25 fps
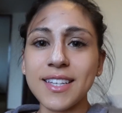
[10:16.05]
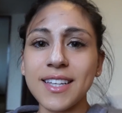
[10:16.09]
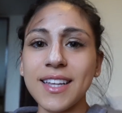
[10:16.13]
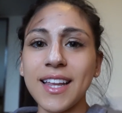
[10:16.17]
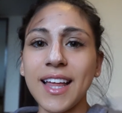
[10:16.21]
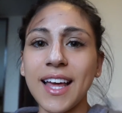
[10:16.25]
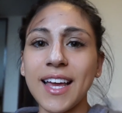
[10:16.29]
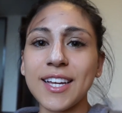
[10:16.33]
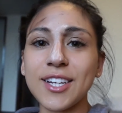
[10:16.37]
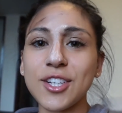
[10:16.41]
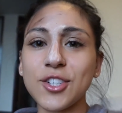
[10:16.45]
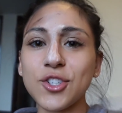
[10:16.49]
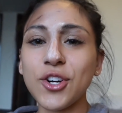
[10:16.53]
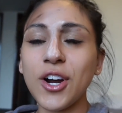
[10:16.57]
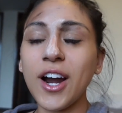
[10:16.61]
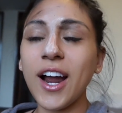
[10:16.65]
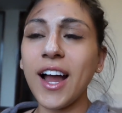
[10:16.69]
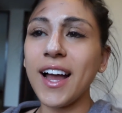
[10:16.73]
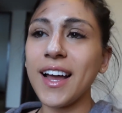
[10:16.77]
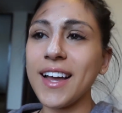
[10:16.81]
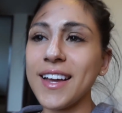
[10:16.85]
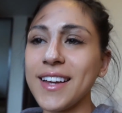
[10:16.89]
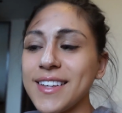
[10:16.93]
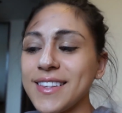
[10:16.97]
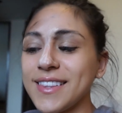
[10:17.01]
to like
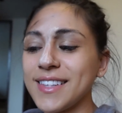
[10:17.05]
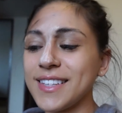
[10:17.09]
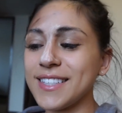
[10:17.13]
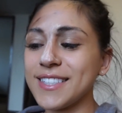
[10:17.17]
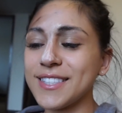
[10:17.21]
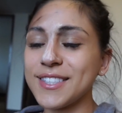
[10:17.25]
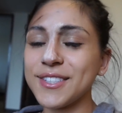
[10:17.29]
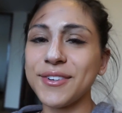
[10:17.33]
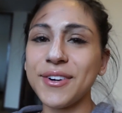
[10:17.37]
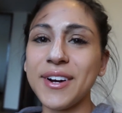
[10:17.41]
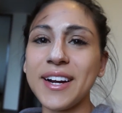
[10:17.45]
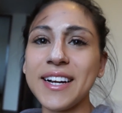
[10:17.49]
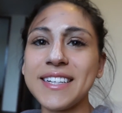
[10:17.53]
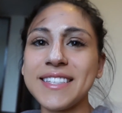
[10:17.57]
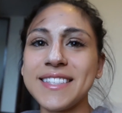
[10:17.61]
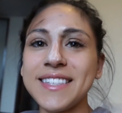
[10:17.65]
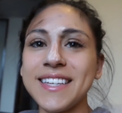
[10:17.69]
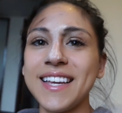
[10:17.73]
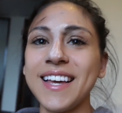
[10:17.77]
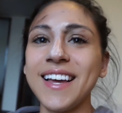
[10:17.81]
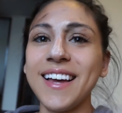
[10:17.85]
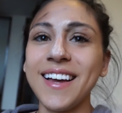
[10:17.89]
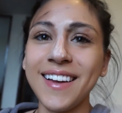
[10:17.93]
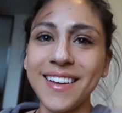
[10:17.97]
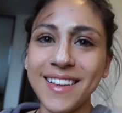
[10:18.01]
try these
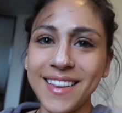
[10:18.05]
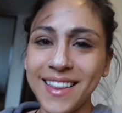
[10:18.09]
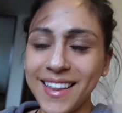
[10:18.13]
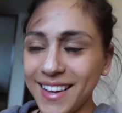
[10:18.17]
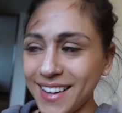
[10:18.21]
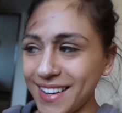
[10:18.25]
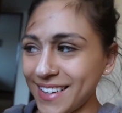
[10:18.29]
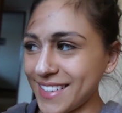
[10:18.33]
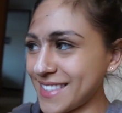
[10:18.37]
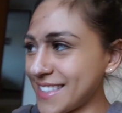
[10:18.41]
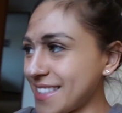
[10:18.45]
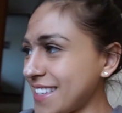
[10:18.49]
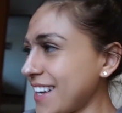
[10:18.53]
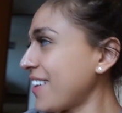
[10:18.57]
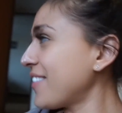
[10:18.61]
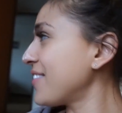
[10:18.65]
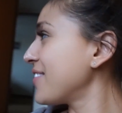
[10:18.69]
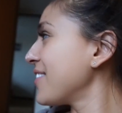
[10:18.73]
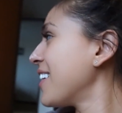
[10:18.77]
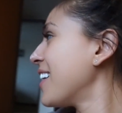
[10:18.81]
crazy stuff.